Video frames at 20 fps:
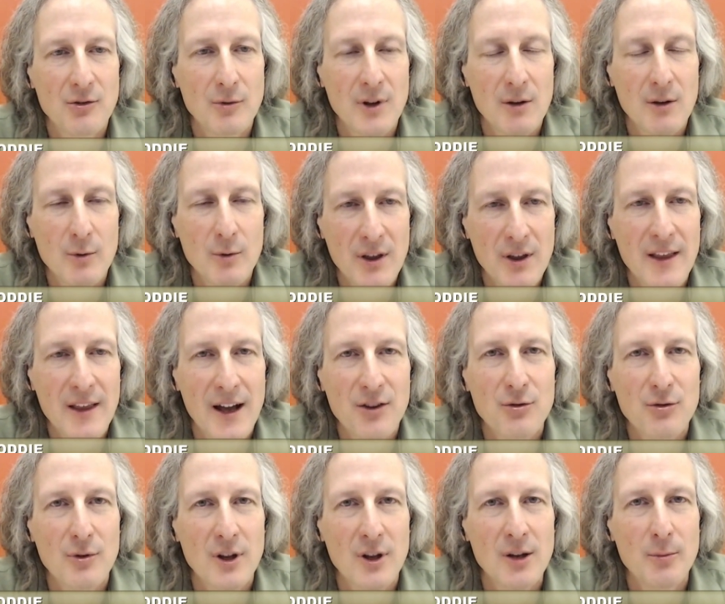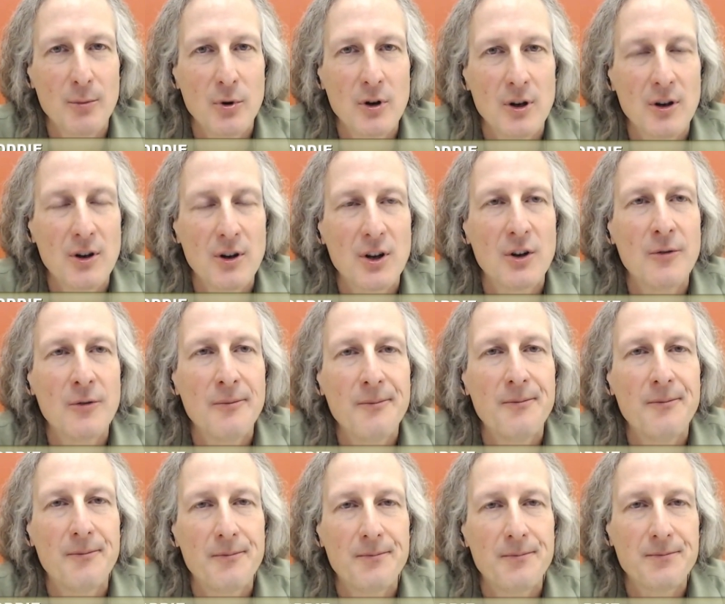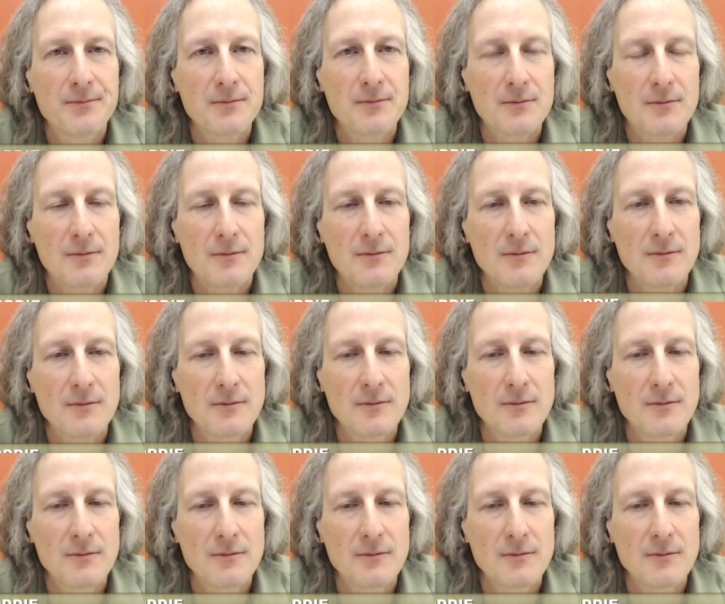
And we, we think that's really important too. Well,